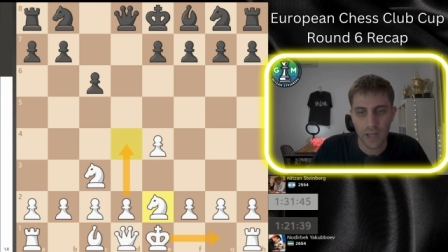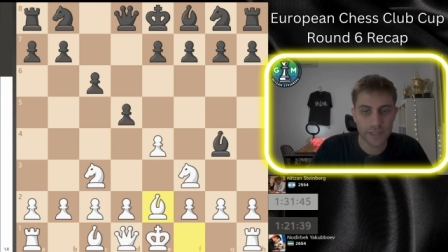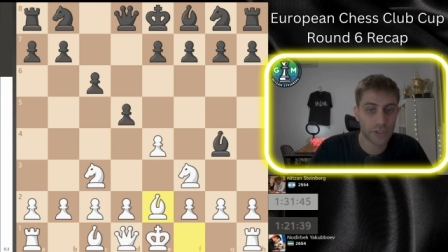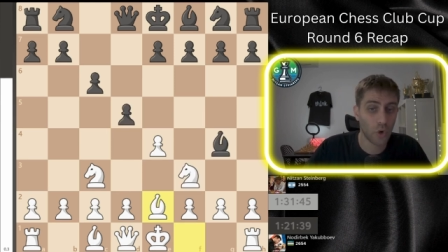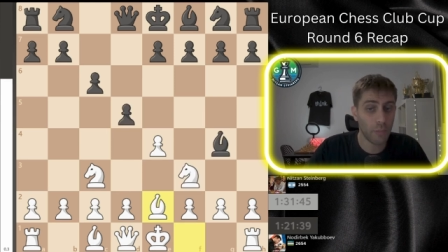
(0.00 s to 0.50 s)

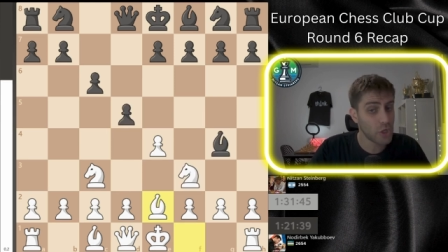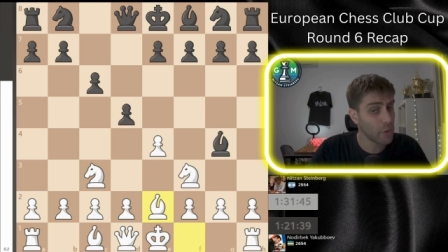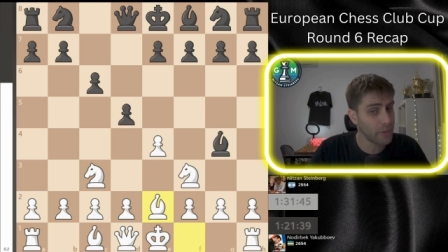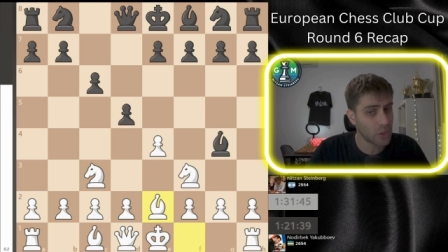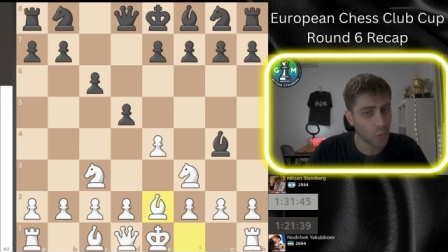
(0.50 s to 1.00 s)
So bishop
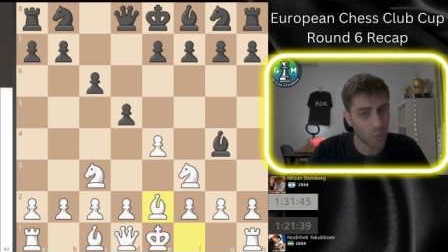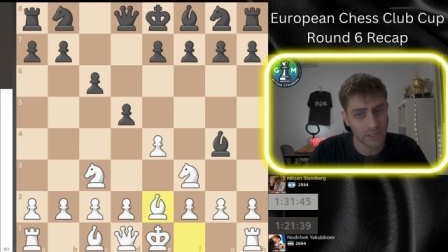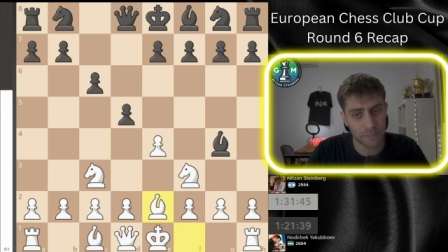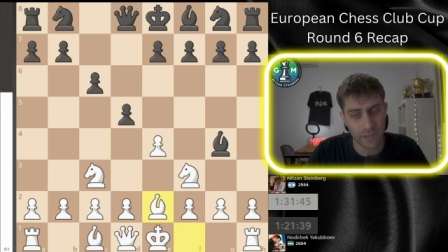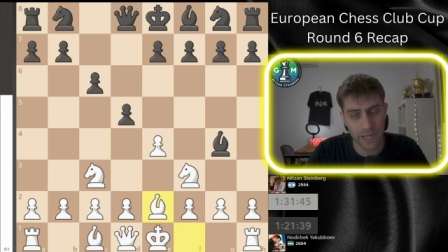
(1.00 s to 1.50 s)
e2
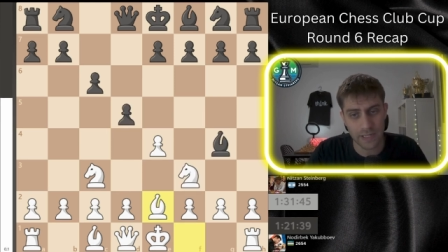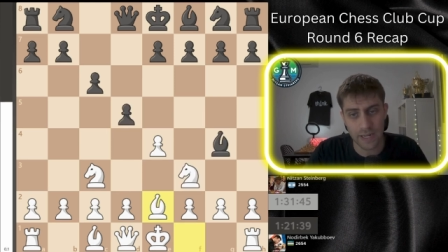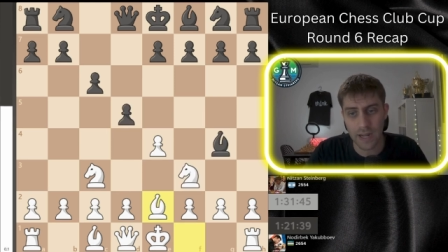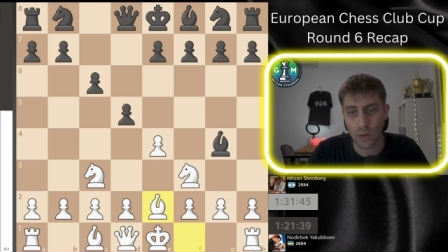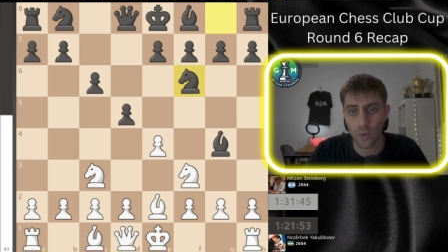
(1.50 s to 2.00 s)
was played and
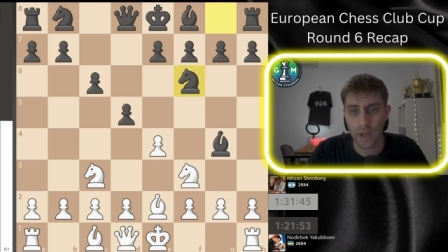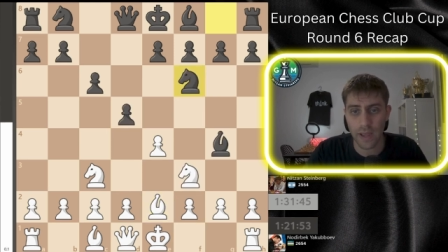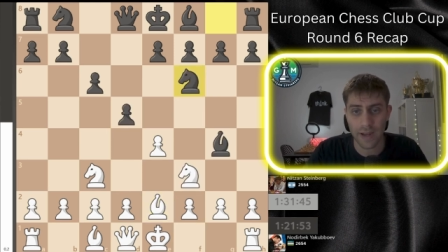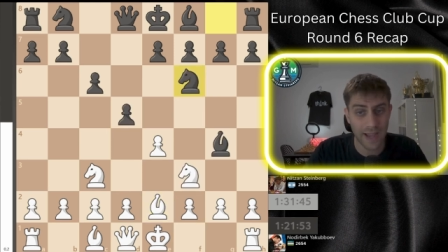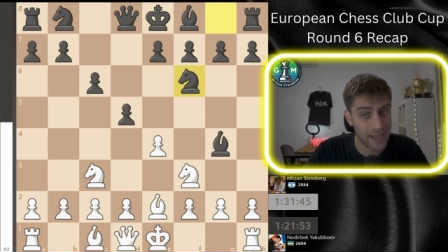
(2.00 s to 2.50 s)
now
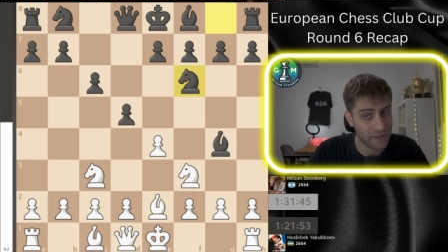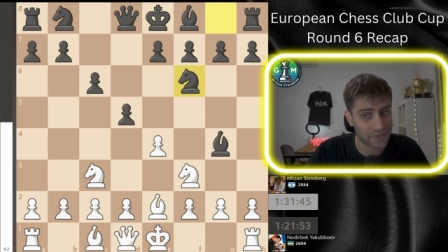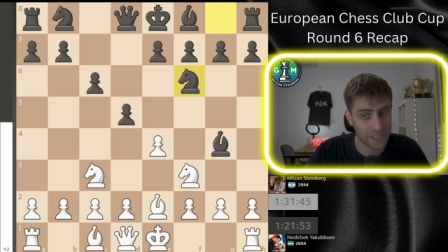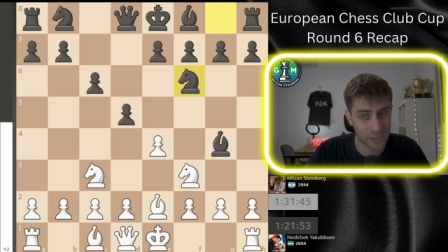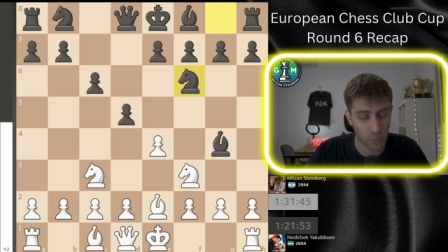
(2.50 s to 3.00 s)
uh, knight
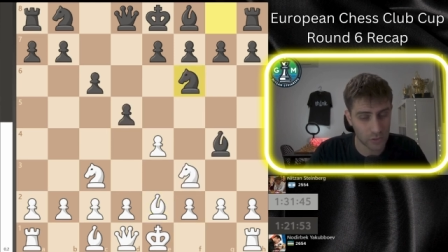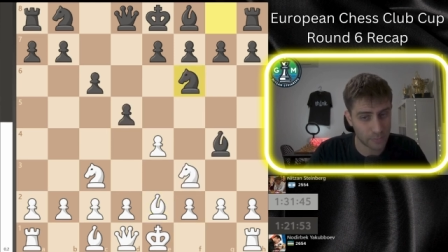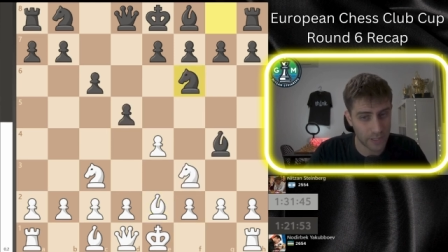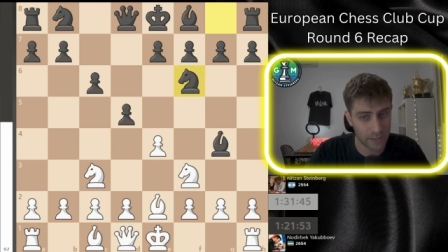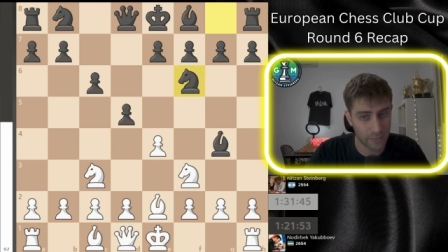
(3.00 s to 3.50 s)
f6 was
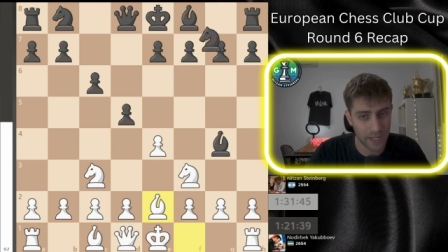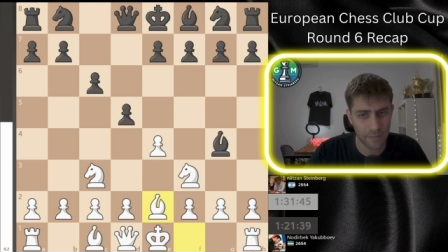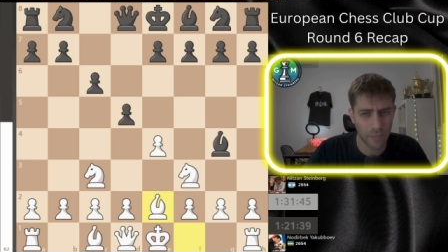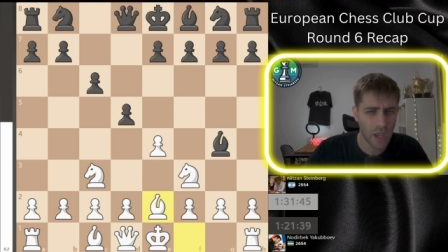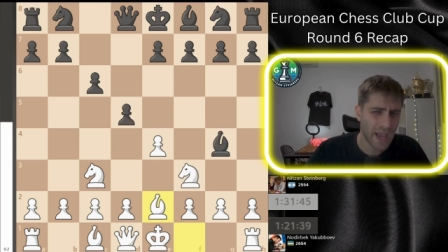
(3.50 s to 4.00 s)
played by him.